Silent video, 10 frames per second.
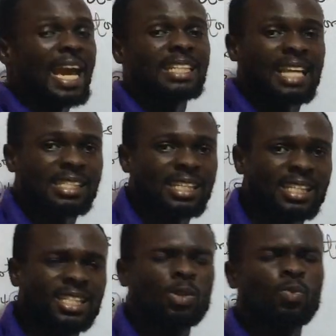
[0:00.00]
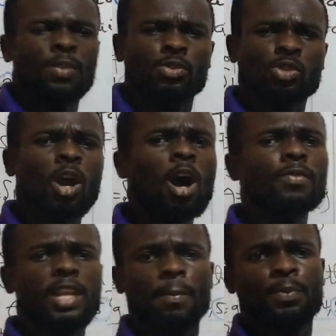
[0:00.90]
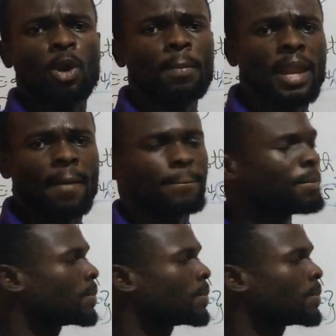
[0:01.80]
the intersection, we've solved the problem.